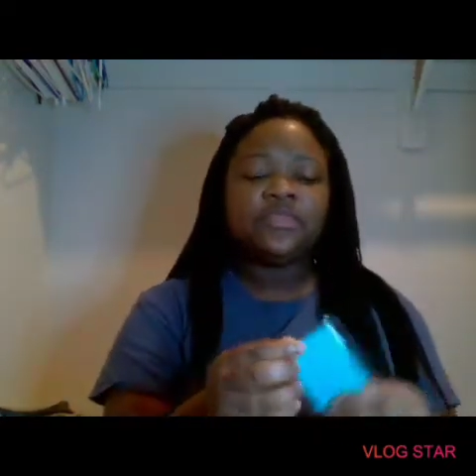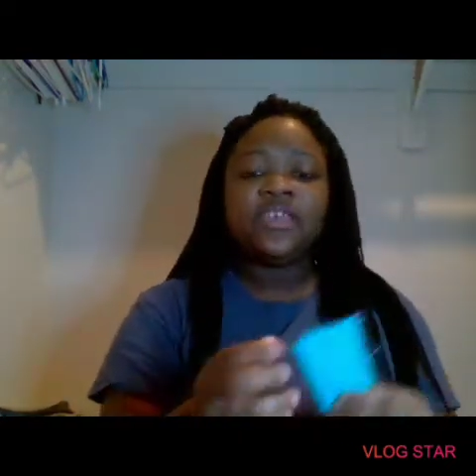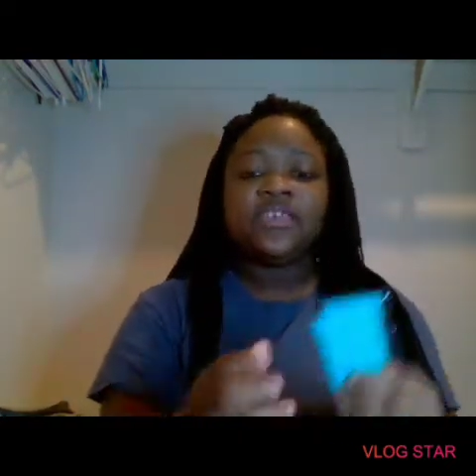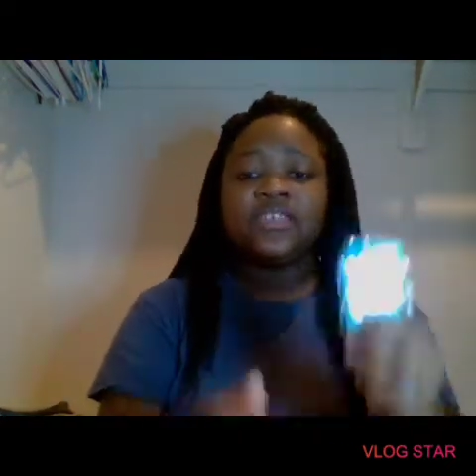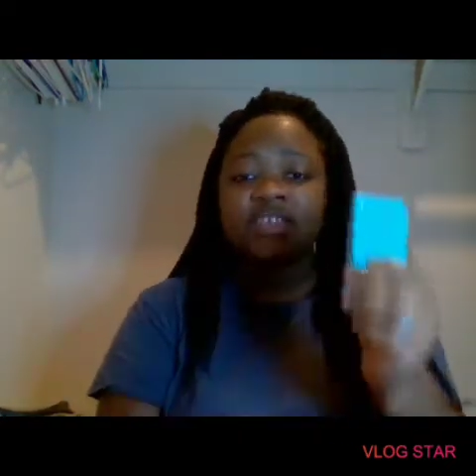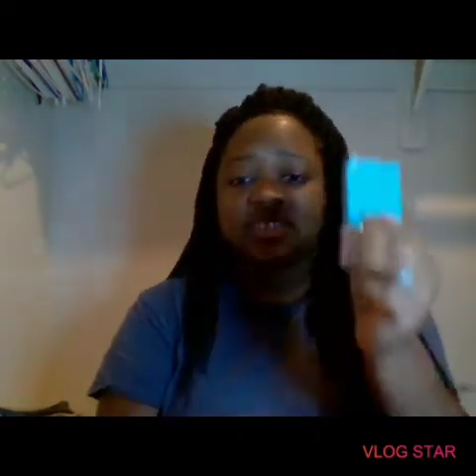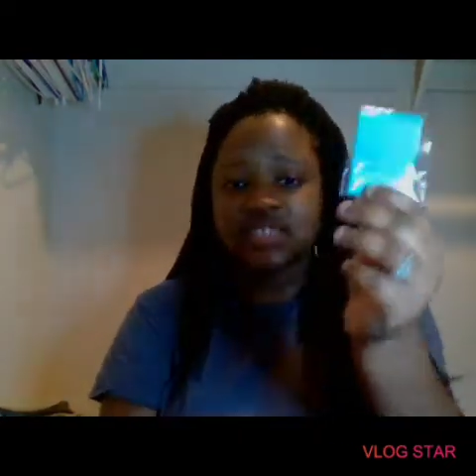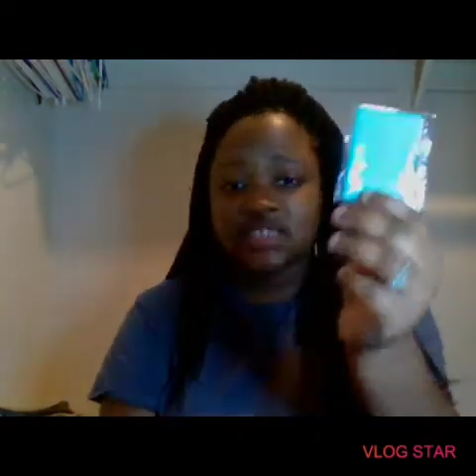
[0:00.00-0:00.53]

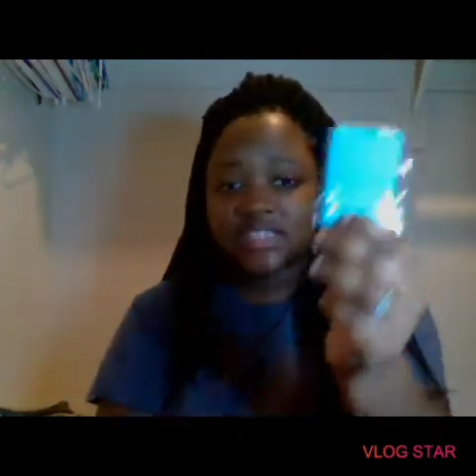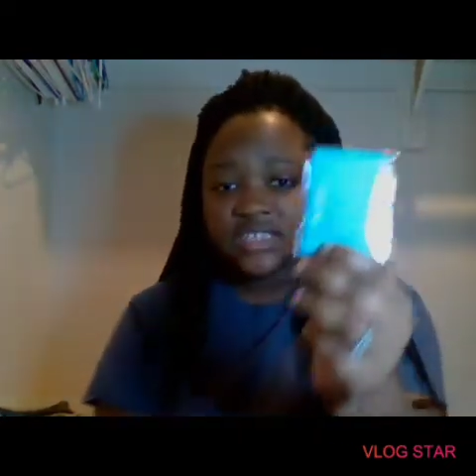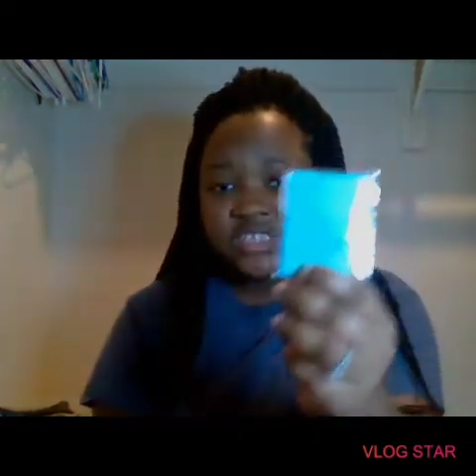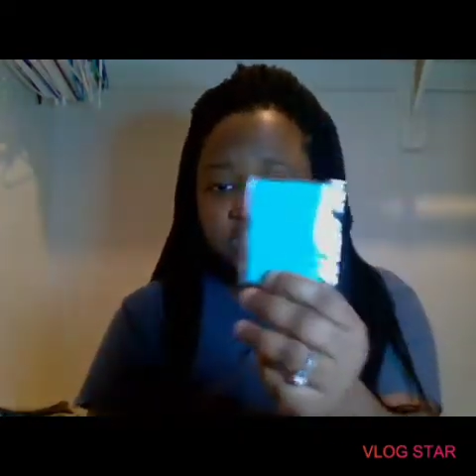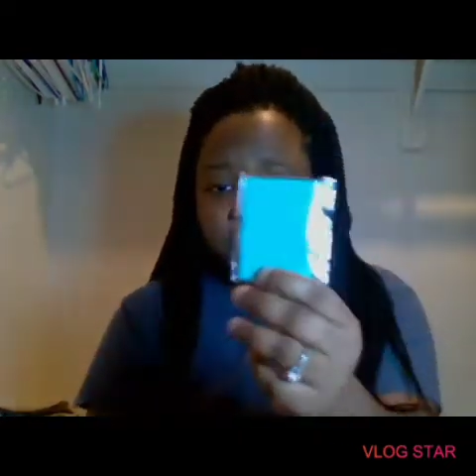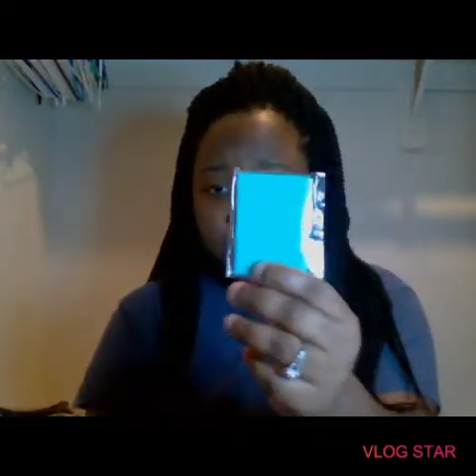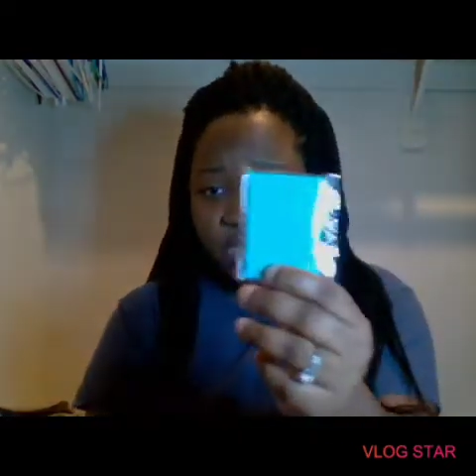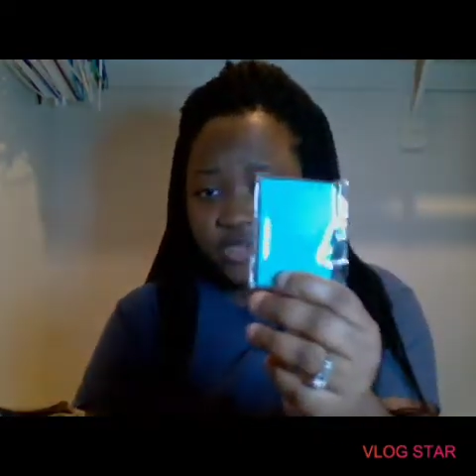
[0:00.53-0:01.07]
This is the
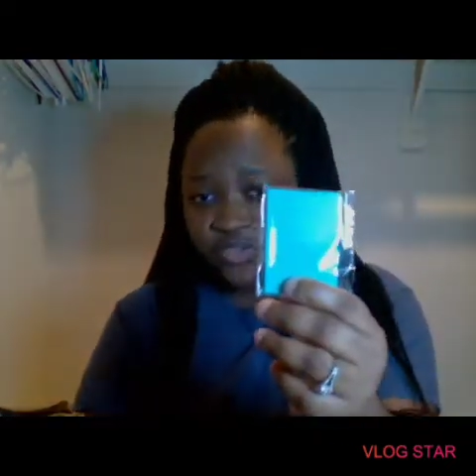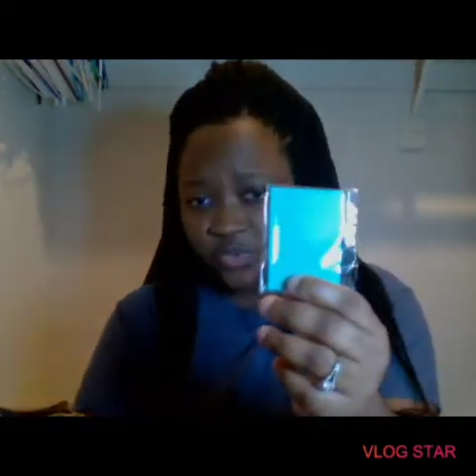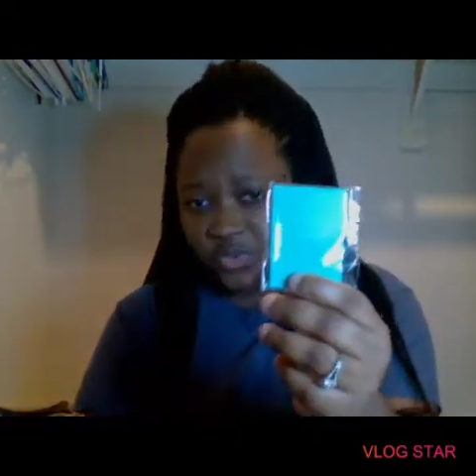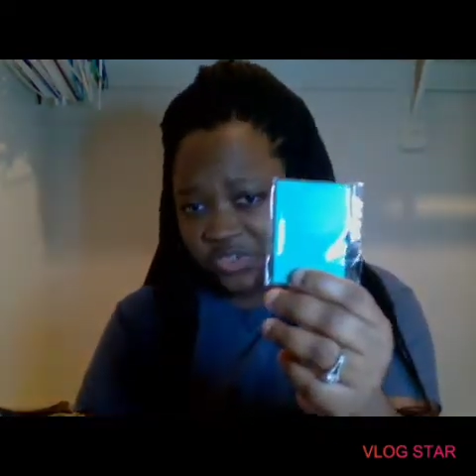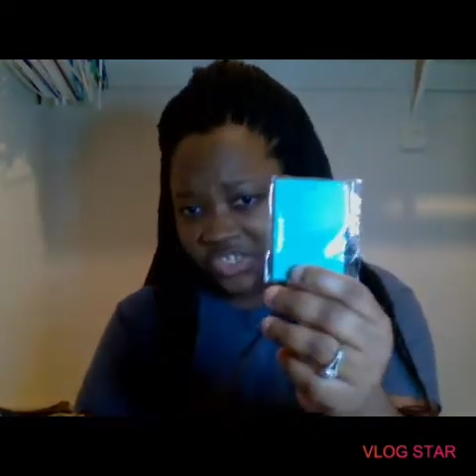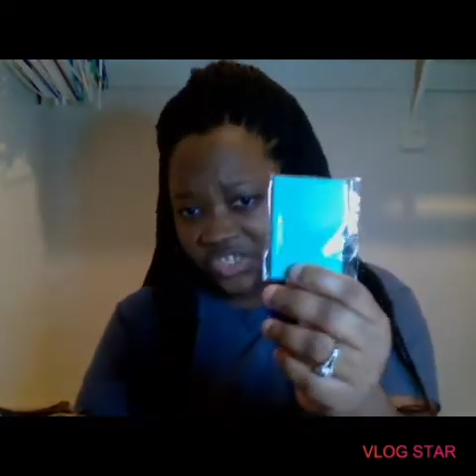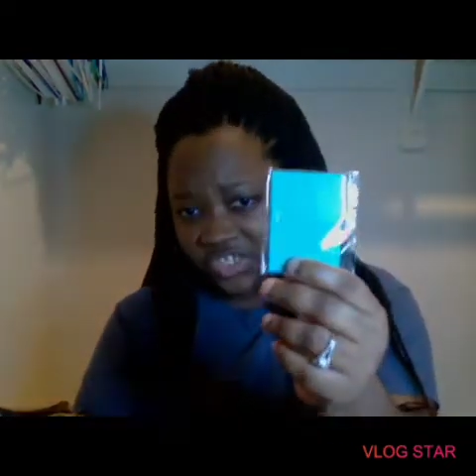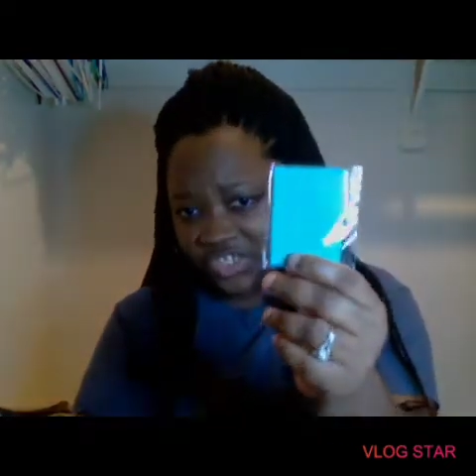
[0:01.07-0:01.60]
small
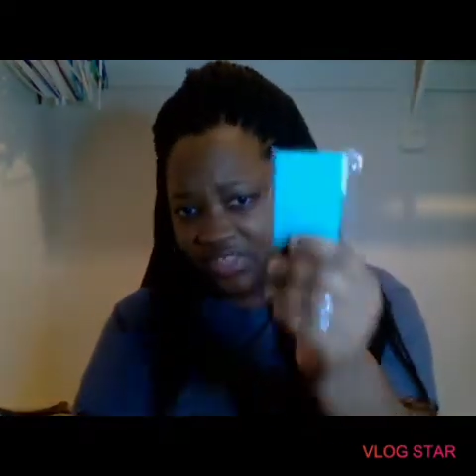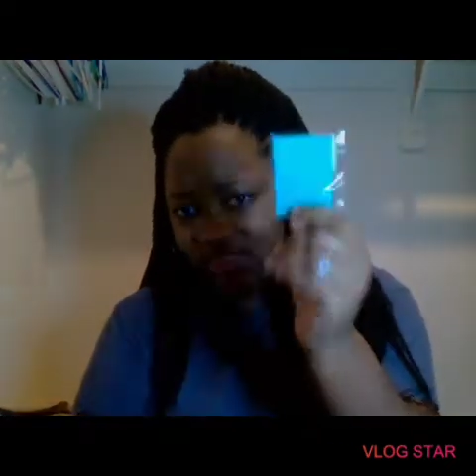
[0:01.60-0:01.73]
squeegee.